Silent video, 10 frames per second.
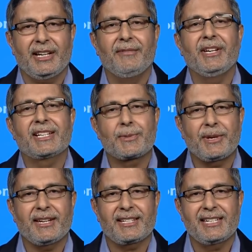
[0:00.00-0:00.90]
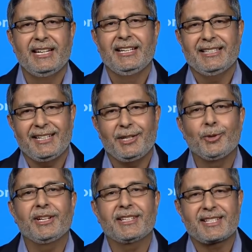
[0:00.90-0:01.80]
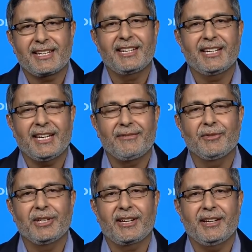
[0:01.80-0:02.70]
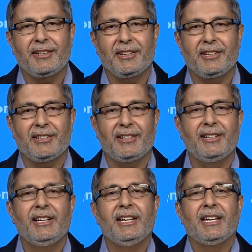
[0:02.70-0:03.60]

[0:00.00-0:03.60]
and we expect that during the second half of the calendar year,